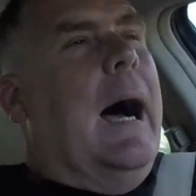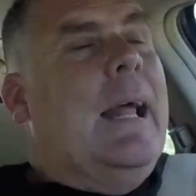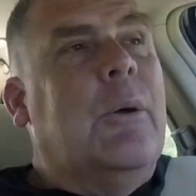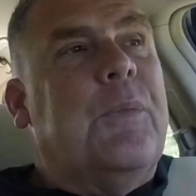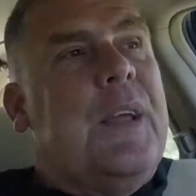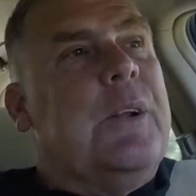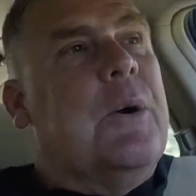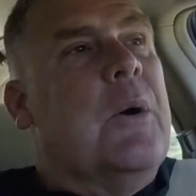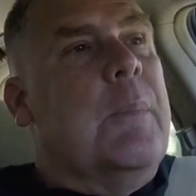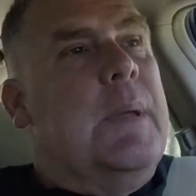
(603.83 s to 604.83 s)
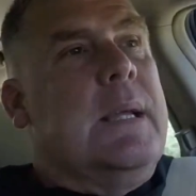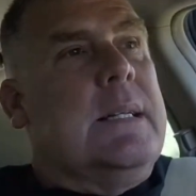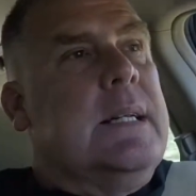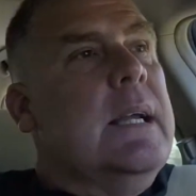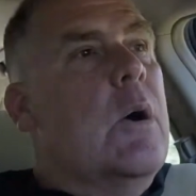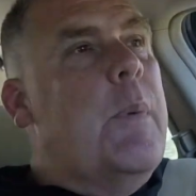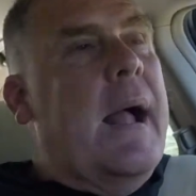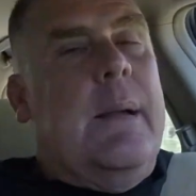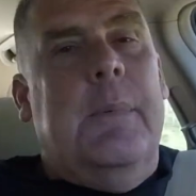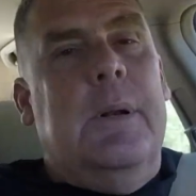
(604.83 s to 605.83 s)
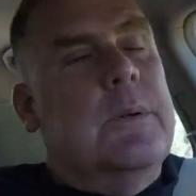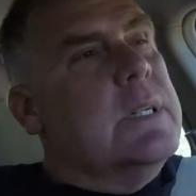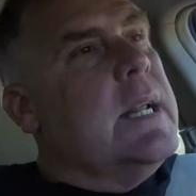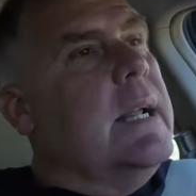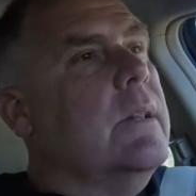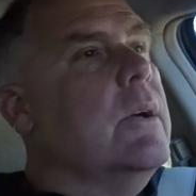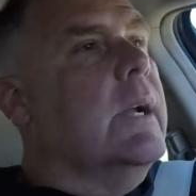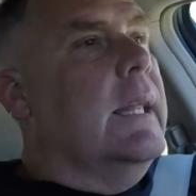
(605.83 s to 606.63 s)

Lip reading: I don't think they're going to be, because I did go back in my notes to take a look,